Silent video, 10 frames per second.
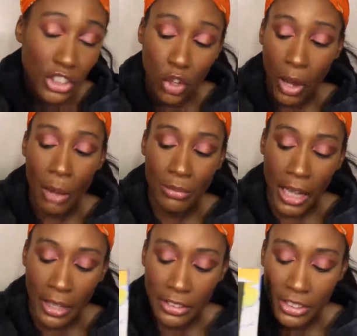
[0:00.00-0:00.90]
So I'm
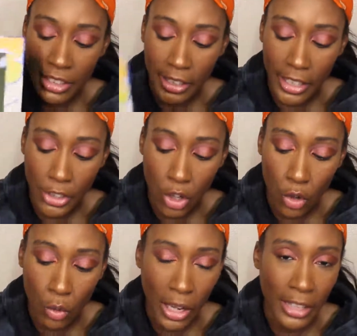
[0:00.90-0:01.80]
kind of just like, yeah,
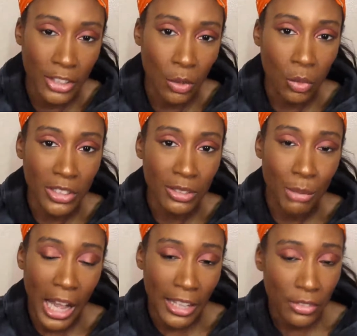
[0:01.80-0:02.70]
no, I don't want to
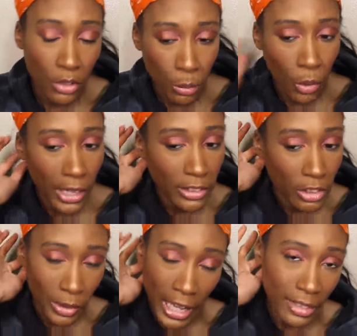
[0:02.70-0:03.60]
buy it at full price.
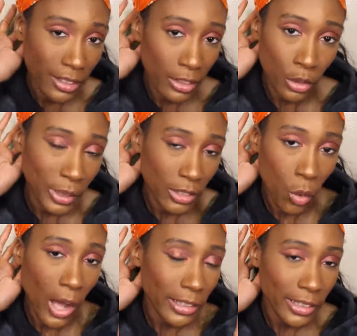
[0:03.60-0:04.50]
So it has nothing to do with his
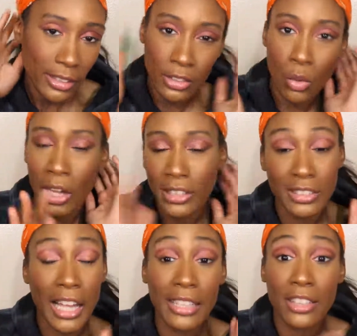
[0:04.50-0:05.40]
quality, because his quality is
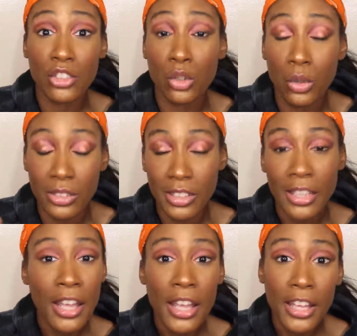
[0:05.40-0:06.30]
nice, as you'll see
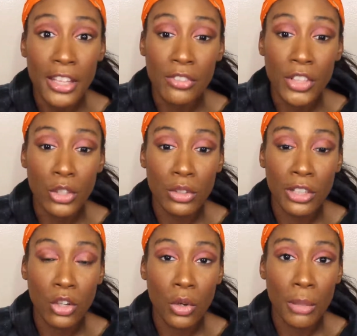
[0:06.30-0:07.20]
in the videos that
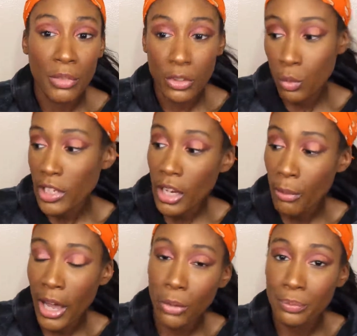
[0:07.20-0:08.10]
are going up this week
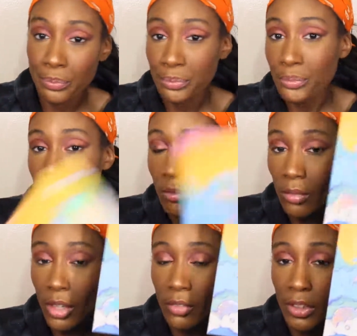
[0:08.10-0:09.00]
about
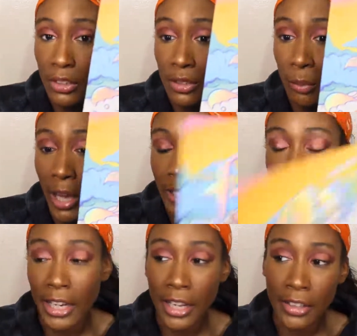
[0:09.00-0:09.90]
this
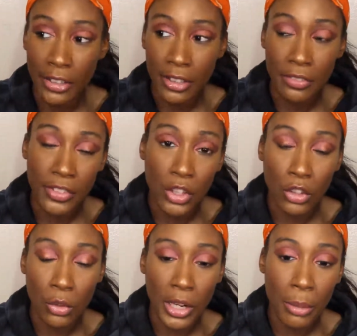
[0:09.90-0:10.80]
palette and the Feet on
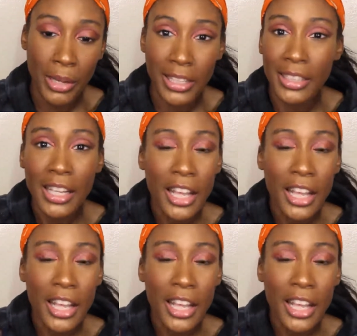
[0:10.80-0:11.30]
the Ground palette.